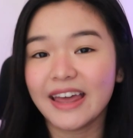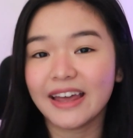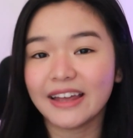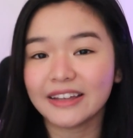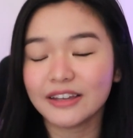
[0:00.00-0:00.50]

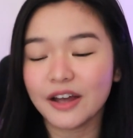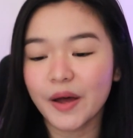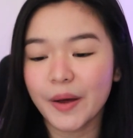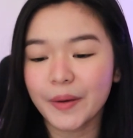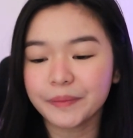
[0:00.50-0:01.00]
and
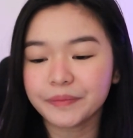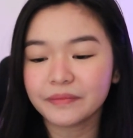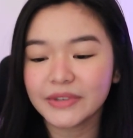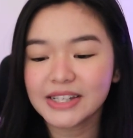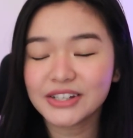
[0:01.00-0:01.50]

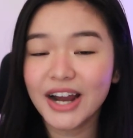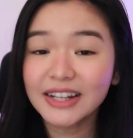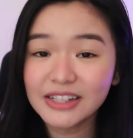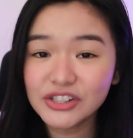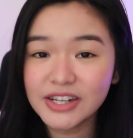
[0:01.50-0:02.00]

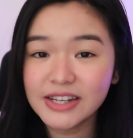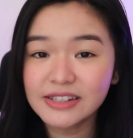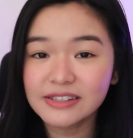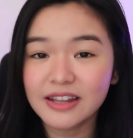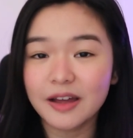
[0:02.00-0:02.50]

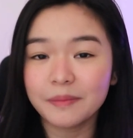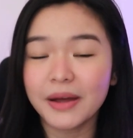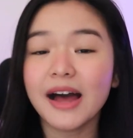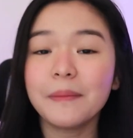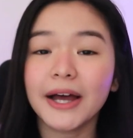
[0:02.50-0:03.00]
strategies na
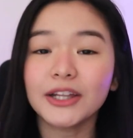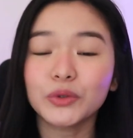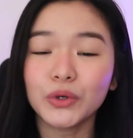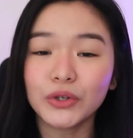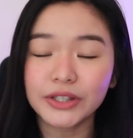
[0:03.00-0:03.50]
baka
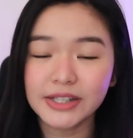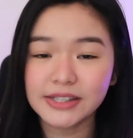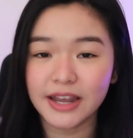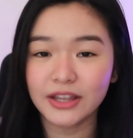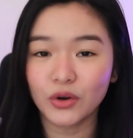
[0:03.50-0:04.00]
makatulong
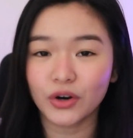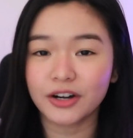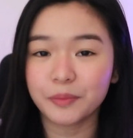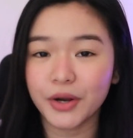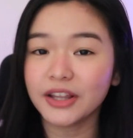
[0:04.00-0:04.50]
din sa inyo
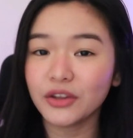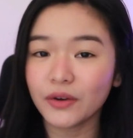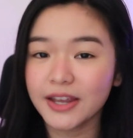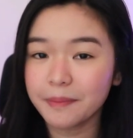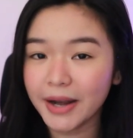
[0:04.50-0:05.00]
or pwede
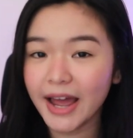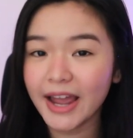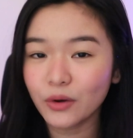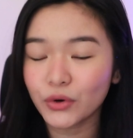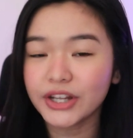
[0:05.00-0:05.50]
nyong
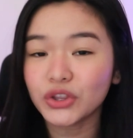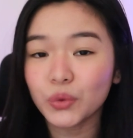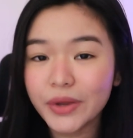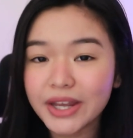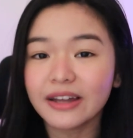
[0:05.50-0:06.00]
i-apply or
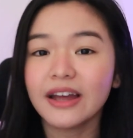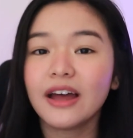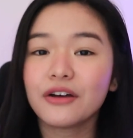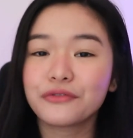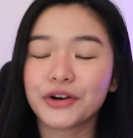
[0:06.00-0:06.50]
i-tweak
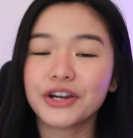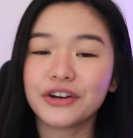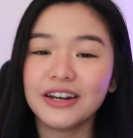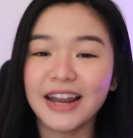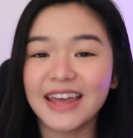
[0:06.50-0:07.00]
for
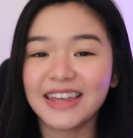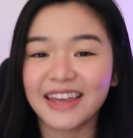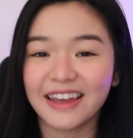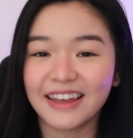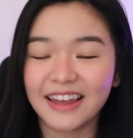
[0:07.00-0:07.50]
your
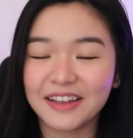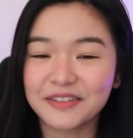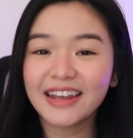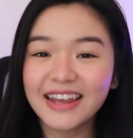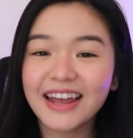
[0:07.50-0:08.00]
liking.
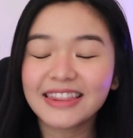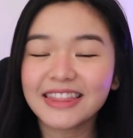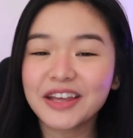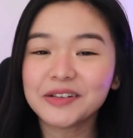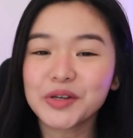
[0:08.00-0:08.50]
Again,
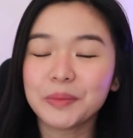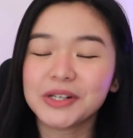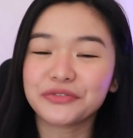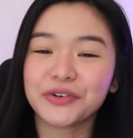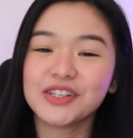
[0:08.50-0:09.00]
thank you so
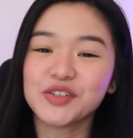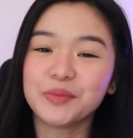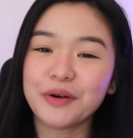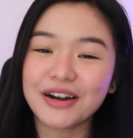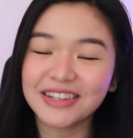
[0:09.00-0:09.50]
much for
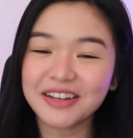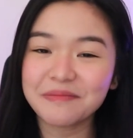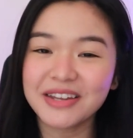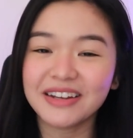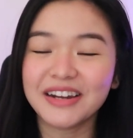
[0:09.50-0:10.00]

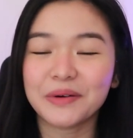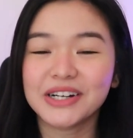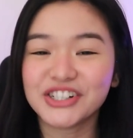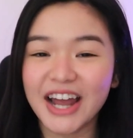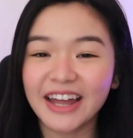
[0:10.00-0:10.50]
supporting me and our
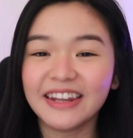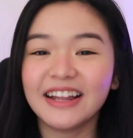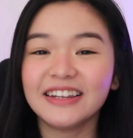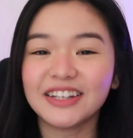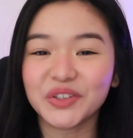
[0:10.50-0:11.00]

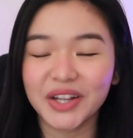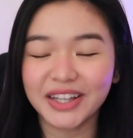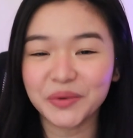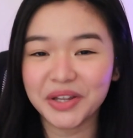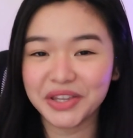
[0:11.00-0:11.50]
channel ng
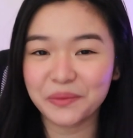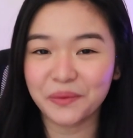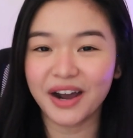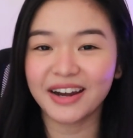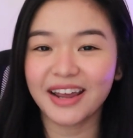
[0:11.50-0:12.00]
2021,
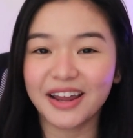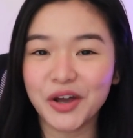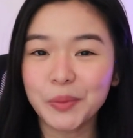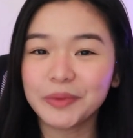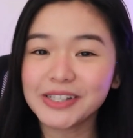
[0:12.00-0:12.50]
and I
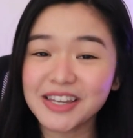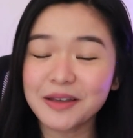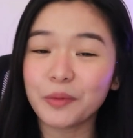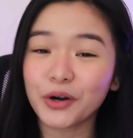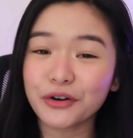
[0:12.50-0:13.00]
hope to
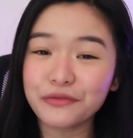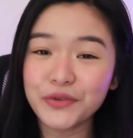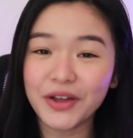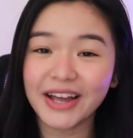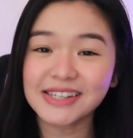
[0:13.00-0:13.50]
see more of
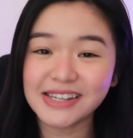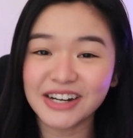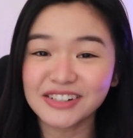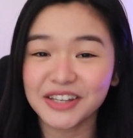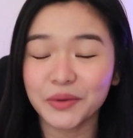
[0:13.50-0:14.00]
you guys
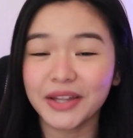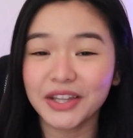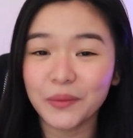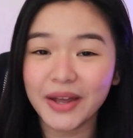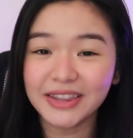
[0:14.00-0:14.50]
here sa
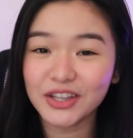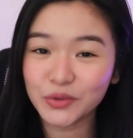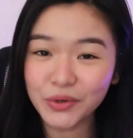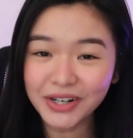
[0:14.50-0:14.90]
2022